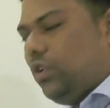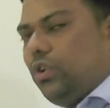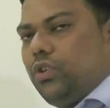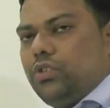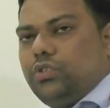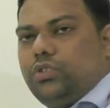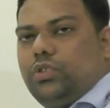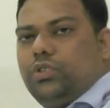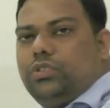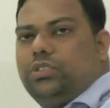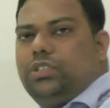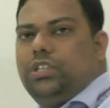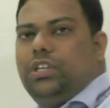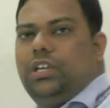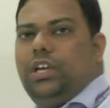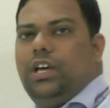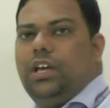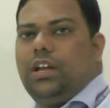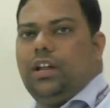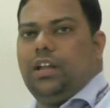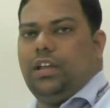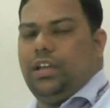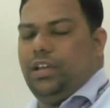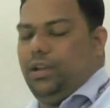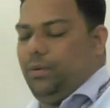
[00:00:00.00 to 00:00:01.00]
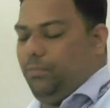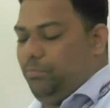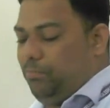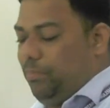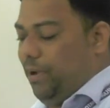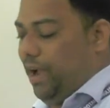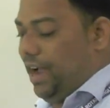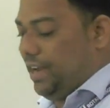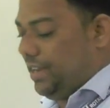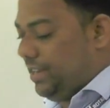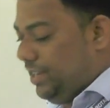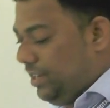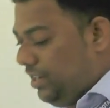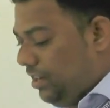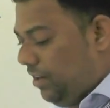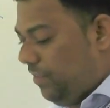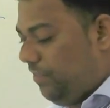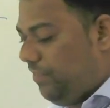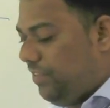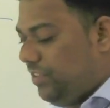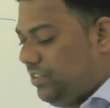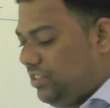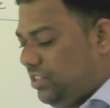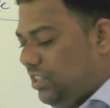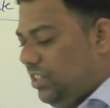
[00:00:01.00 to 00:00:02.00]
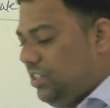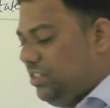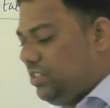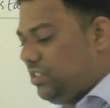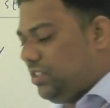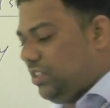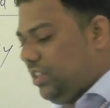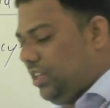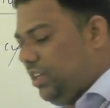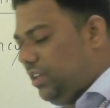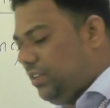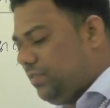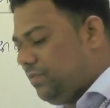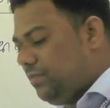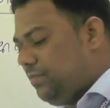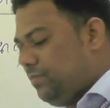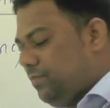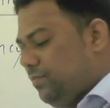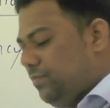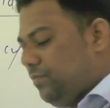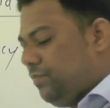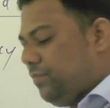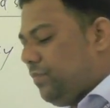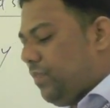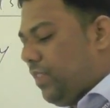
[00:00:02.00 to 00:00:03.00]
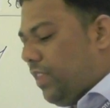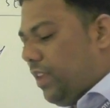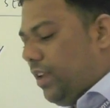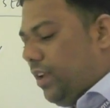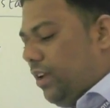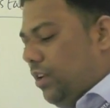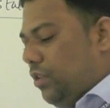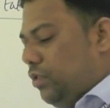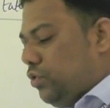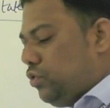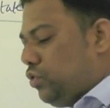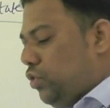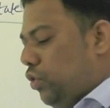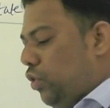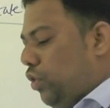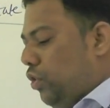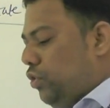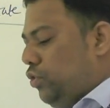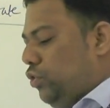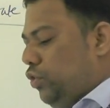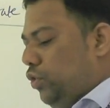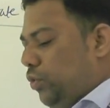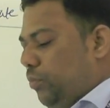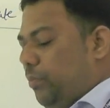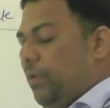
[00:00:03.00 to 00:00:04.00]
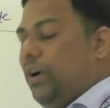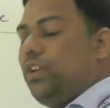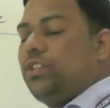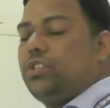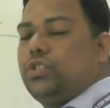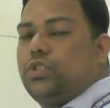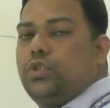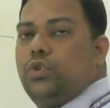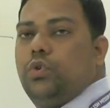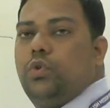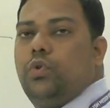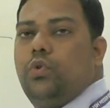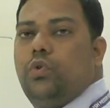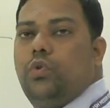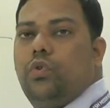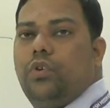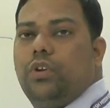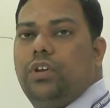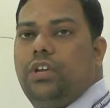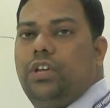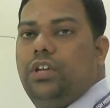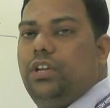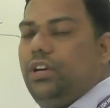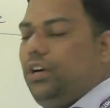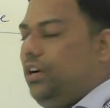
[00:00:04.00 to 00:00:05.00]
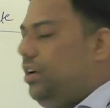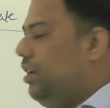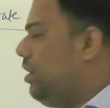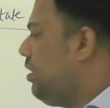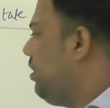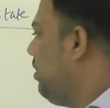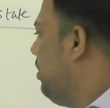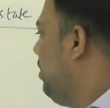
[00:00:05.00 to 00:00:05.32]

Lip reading: So see here, in packing efficiency, so you must know here